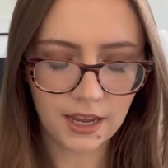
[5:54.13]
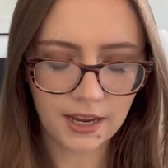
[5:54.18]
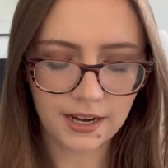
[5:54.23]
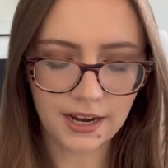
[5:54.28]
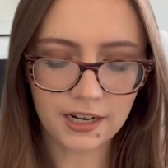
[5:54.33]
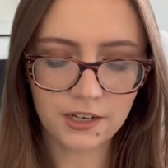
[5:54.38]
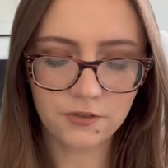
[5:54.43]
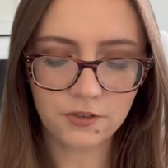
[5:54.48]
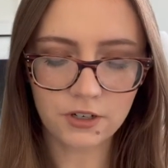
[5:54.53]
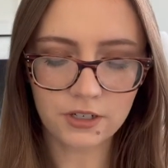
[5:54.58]

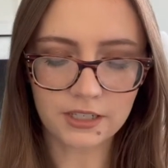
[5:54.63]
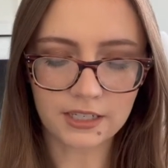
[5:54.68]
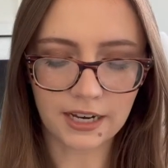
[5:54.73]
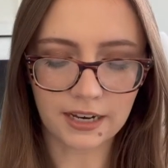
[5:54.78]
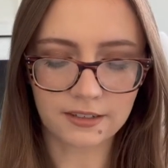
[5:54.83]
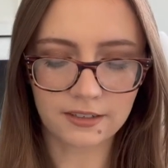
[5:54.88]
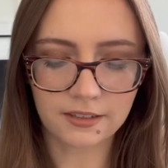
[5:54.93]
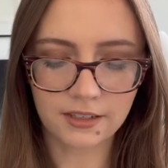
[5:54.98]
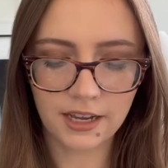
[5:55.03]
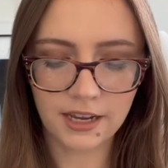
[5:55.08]
Next, for
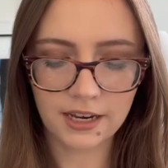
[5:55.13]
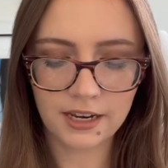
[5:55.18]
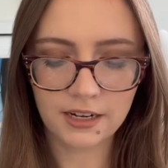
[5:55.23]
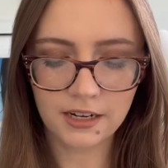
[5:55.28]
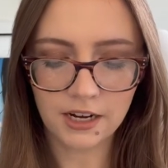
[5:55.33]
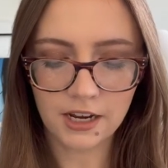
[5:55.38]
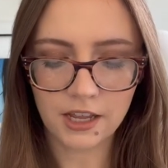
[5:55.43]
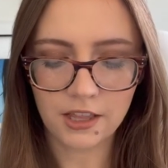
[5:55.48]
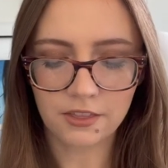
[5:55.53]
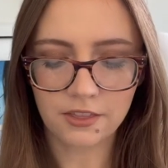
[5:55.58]
Dandelion,
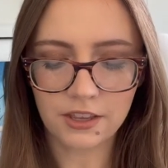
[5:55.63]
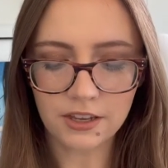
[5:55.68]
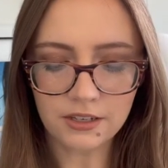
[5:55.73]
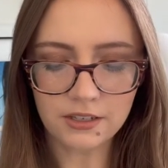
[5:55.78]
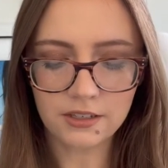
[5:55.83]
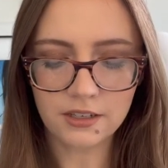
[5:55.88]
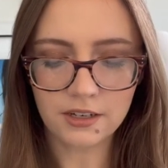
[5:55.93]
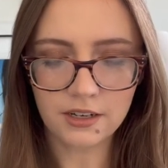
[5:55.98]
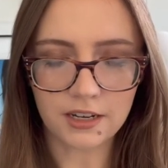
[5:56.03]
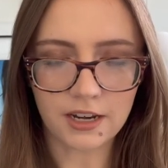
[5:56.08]

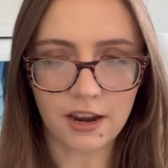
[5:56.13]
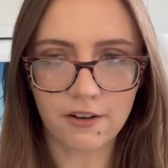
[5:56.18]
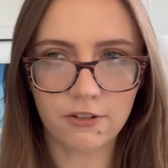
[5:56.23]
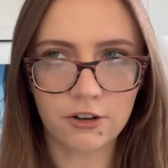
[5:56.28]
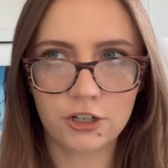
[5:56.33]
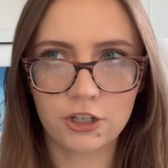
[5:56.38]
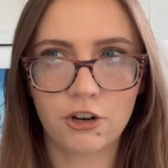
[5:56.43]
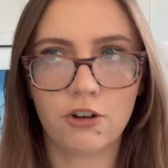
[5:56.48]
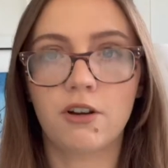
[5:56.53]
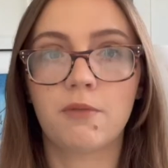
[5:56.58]
this
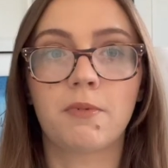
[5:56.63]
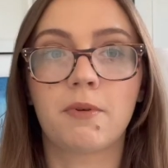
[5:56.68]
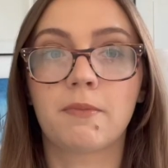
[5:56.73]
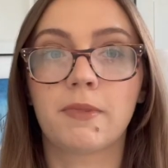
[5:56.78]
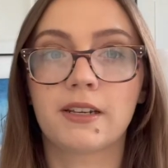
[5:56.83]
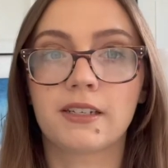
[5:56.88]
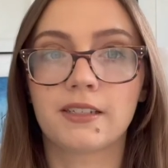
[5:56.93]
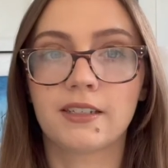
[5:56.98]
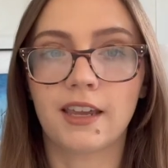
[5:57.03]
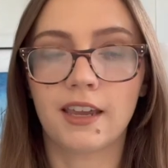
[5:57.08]
never showed up on
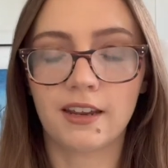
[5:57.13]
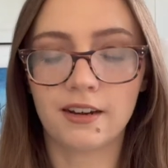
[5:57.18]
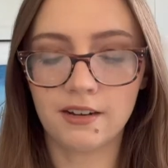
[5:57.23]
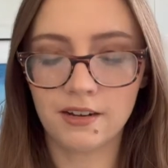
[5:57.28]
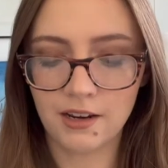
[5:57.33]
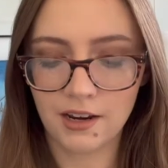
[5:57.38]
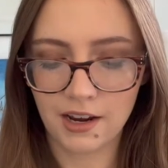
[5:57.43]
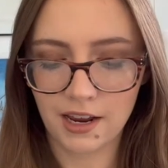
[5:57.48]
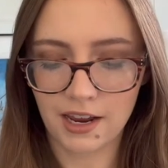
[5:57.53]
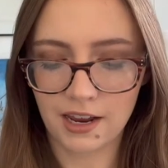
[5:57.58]
my
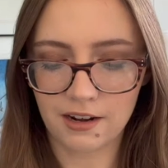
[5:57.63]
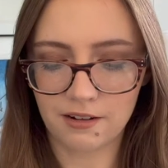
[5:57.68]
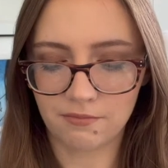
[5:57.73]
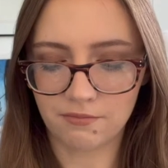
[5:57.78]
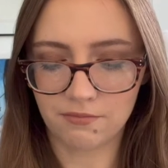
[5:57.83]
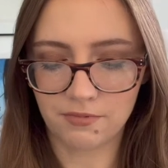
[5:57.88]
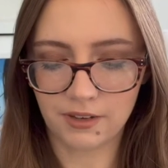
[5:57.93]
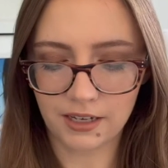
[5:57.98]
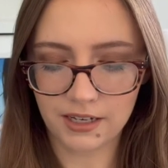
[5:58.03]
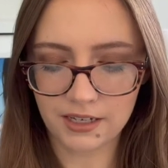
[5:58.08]
skin.
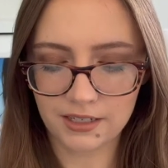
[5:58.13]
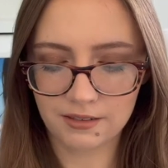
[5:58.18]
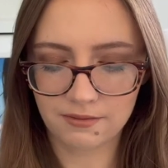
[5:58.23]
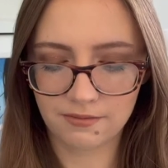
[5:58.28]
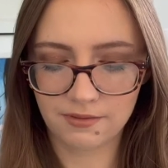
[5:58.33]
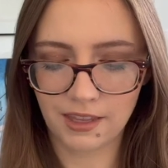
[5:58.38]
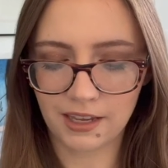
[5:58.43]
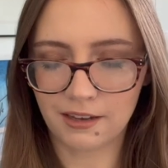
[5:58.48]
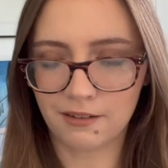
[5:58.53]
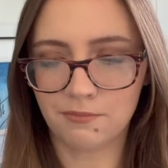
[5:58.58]
And like I,
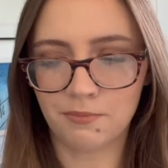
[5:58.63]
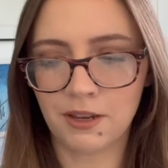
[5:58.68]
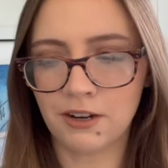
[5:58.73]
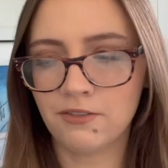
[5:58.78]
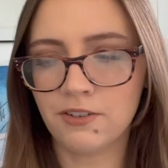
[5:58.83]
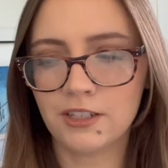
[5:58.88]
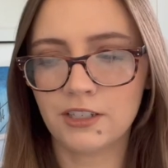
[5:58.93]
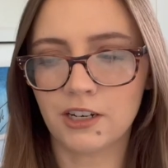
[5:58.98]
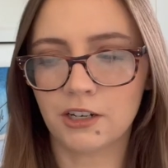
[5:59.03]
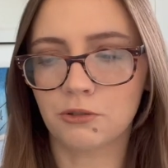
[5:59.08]
like
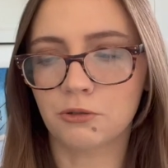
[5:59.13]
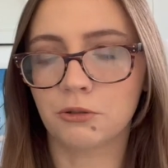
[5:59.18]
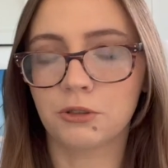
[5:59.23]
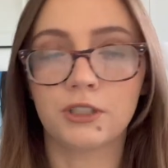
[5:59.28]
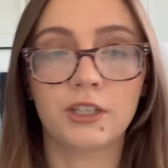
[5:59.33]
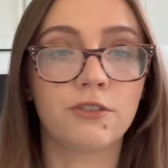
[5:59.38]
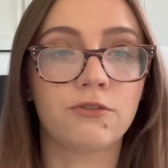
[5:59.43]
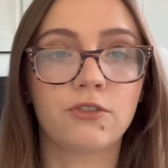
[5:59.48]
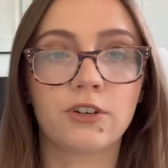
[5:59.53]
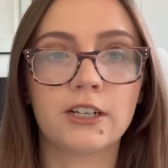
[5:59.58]
Benefit's not
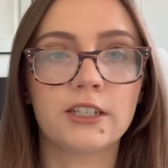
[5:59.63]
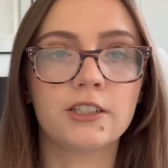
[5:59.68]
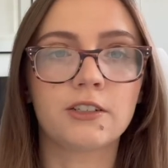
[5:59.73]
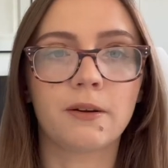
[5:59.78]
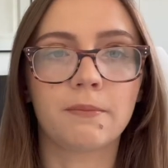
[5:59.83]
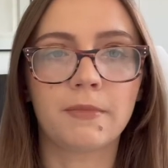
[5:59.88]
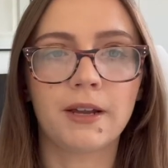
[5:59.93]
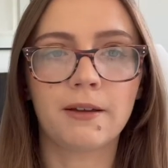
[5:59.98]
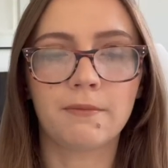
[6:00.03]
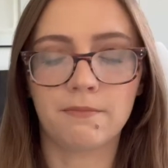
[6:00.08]
cruelty free, so
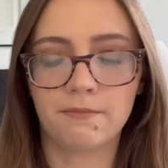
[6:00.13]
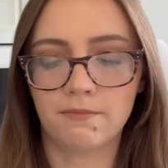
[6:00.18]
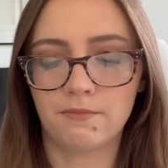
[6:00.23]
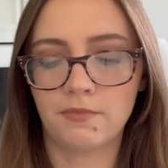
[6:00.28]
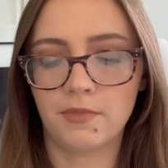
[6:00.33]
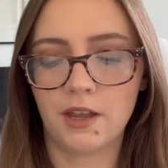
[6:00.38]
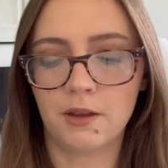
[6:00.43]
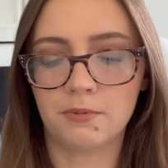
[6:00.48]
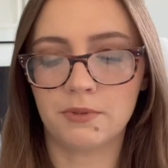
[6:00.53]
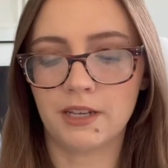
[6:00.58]
I'm not
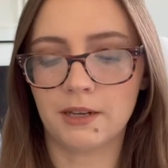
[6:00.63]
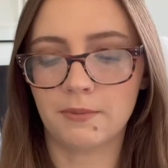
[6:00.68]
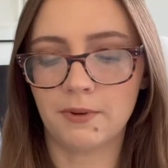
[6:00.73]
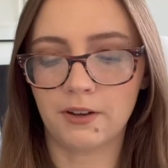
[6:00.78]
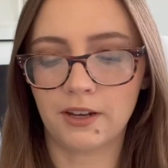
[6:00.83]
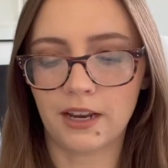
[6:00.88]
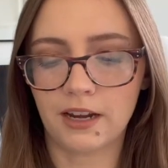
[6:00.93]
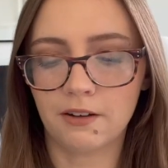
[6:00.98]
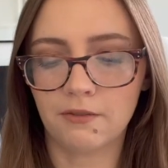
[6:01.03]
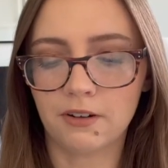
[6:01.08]
upset
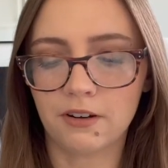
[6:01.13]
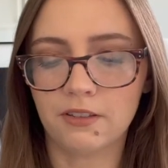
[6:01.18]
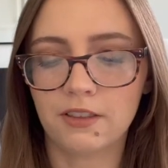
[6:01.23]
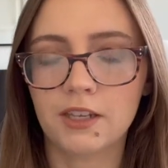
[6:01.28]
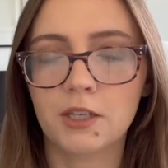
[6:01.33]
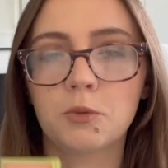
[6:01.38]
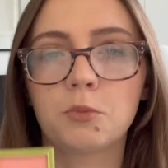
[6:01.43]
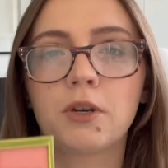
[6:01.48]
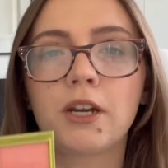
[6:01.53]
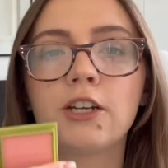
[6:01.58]
about getting rid of
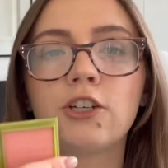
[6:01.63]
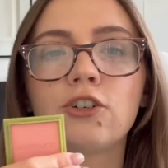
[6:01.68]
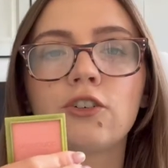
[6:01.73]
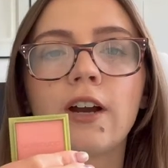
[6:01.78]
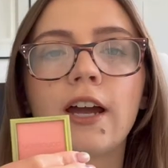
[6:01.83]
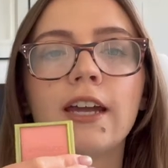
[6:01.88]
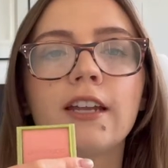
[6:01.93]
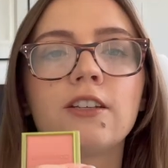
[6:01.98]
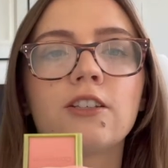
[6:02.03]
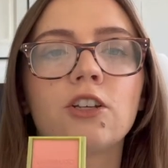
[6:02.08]
these, but I
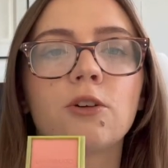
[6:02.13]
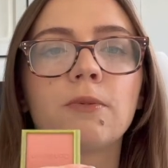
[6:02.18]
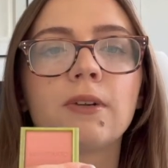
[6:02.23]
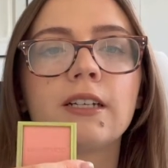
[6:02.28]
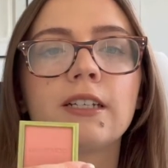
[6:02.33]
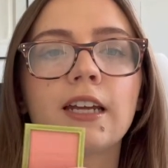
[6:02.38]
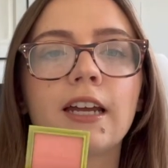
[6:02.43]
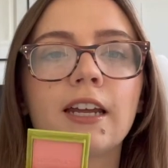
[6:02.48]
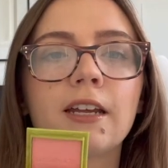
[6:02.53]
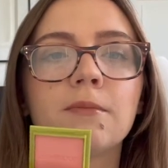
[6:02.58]
tried so many
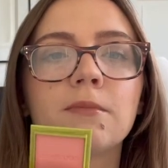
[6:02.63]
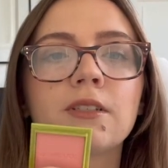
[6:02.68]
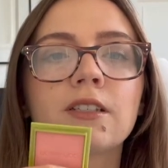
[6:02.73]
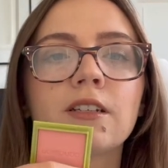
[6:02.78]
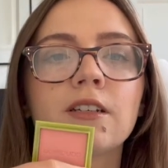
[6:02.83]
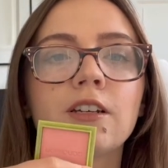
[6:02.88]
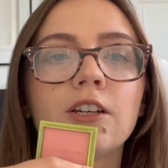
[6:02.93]
times